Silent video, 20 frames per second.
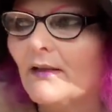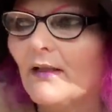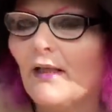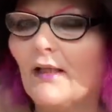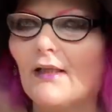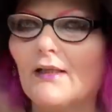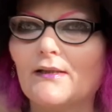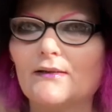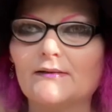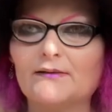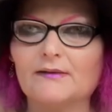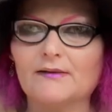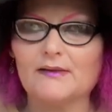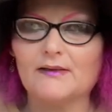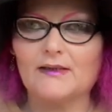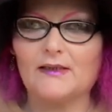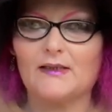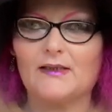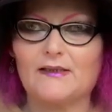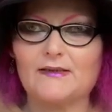And
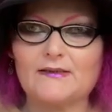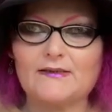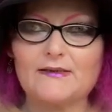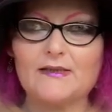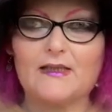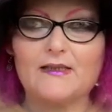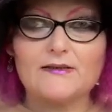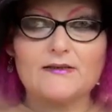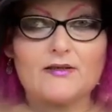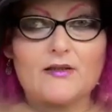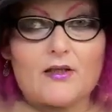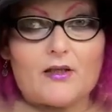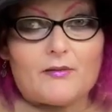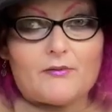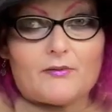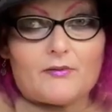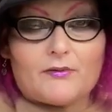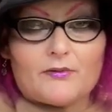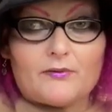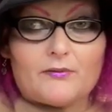it's that
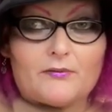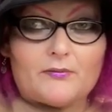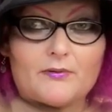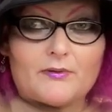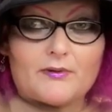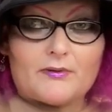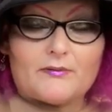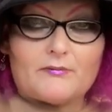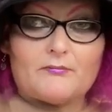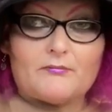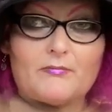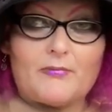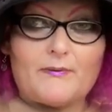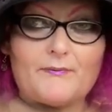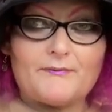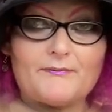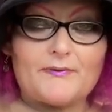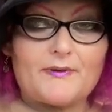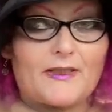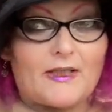time of
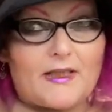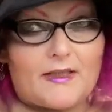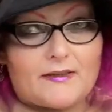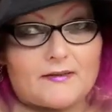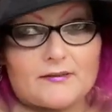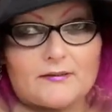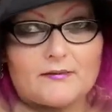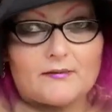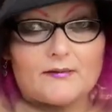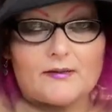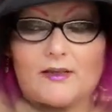month again.